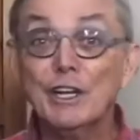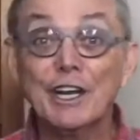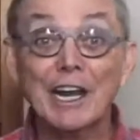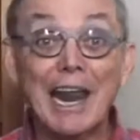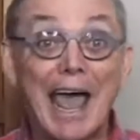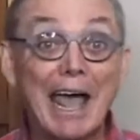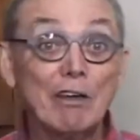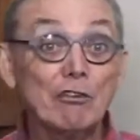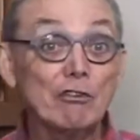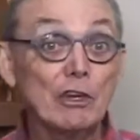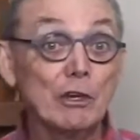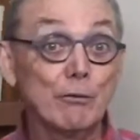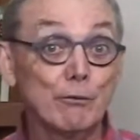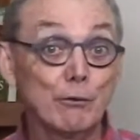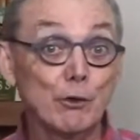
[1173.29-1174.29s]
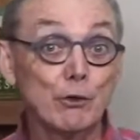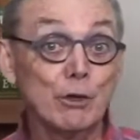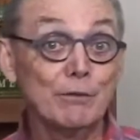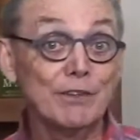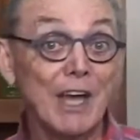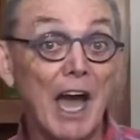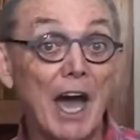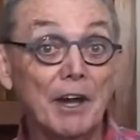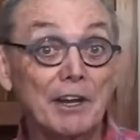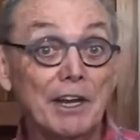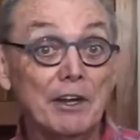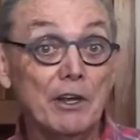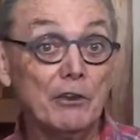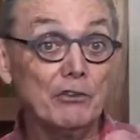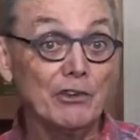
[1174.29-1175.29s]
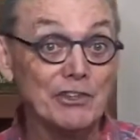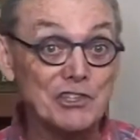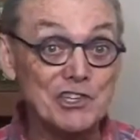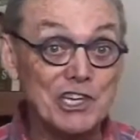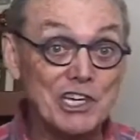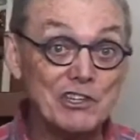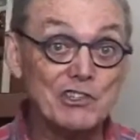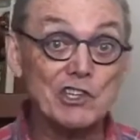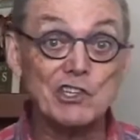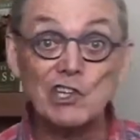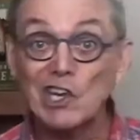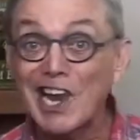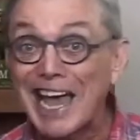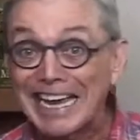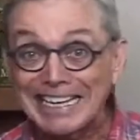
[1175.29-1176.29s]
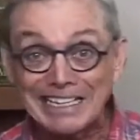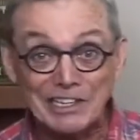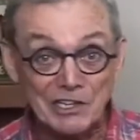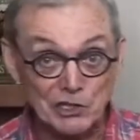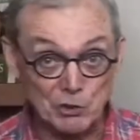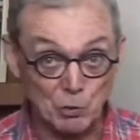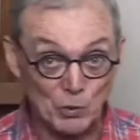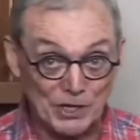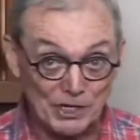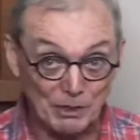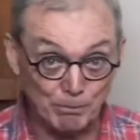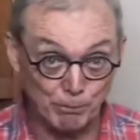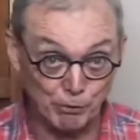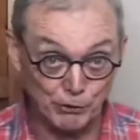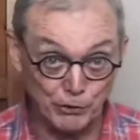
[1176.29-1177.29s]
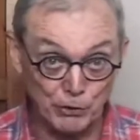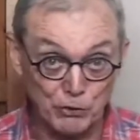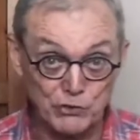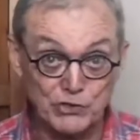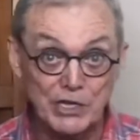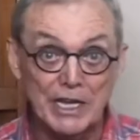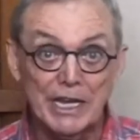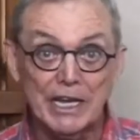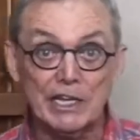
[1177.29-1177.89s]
and lasting fruit of godliness and Jesus likeness we can produce